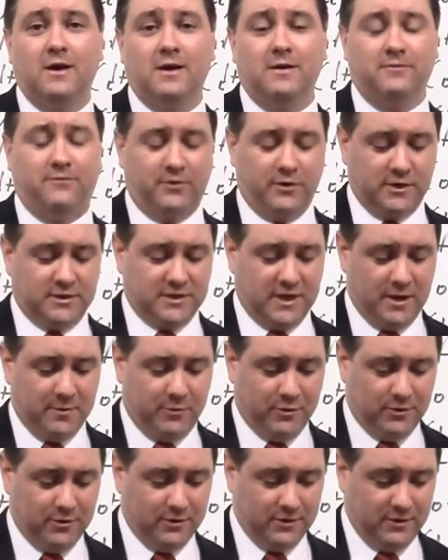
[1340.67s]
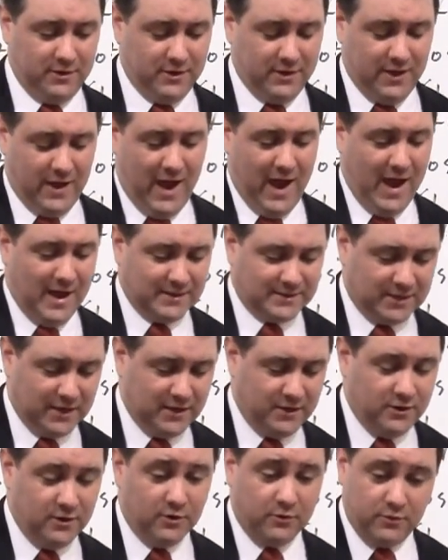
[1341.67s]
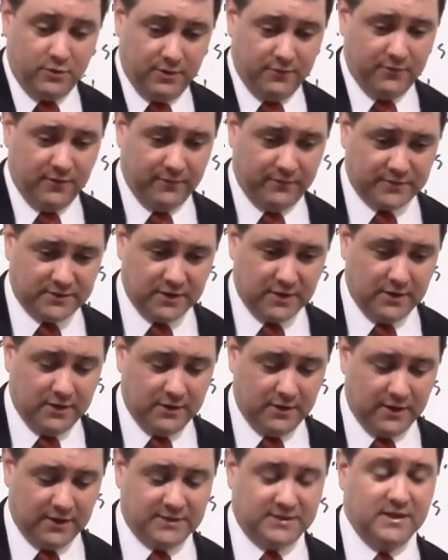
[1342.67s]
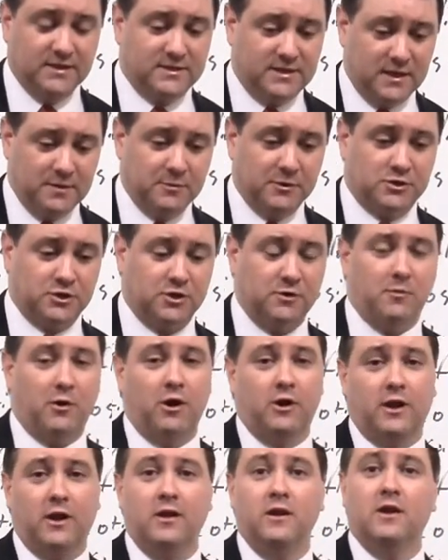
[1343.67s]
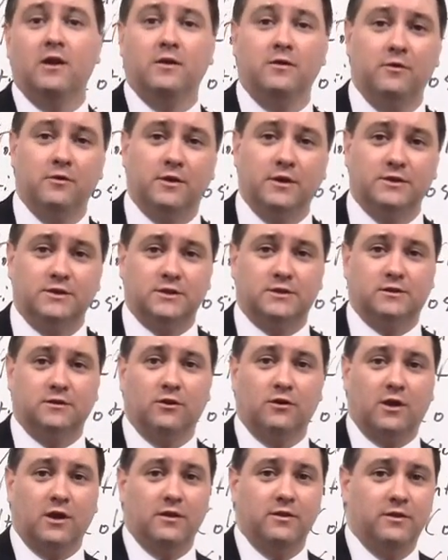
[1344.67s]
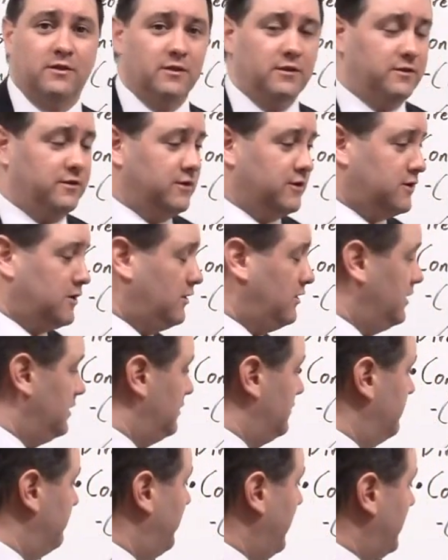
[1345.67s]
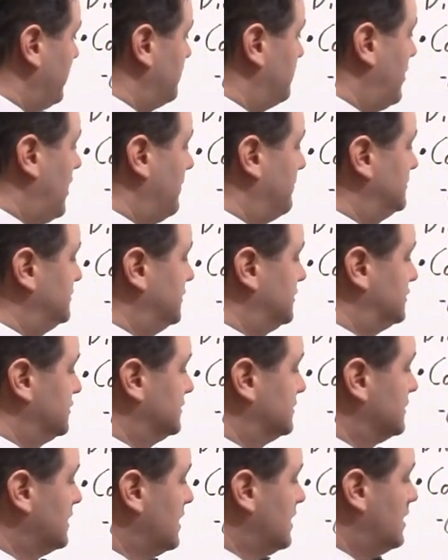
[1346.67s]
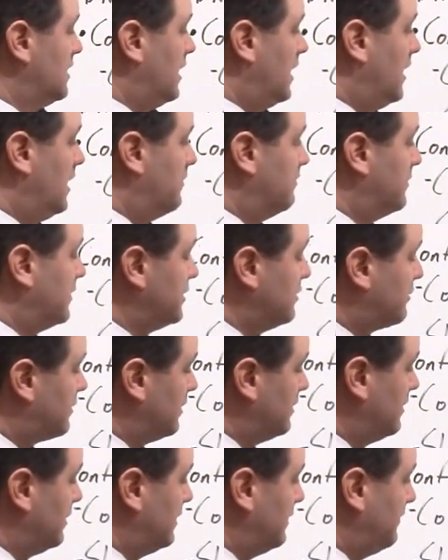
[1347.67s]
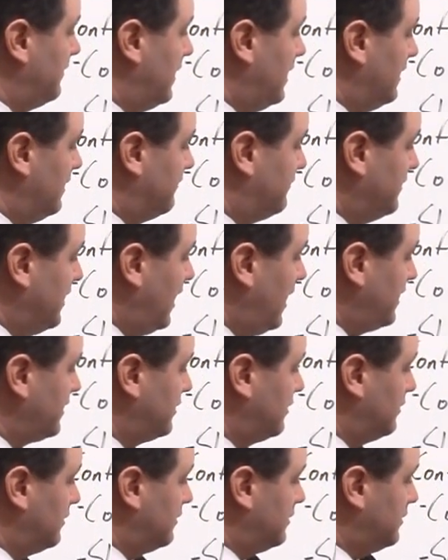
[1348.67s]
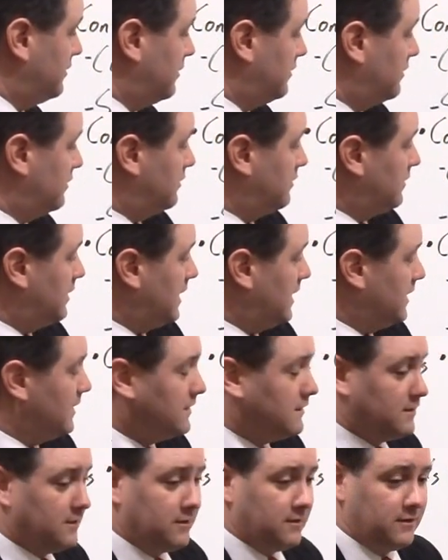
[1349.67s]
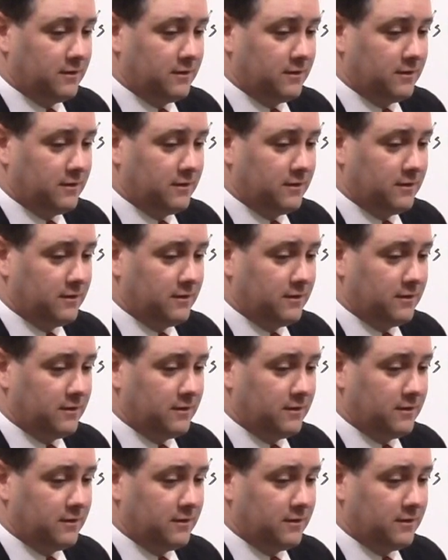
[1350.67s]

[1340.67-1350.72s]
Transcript: Uh, for example, ask, you know, if it's an existing mature market, you can just look at the, the current value propositions. Um, but you could, uh, if not, you're, you're, uh,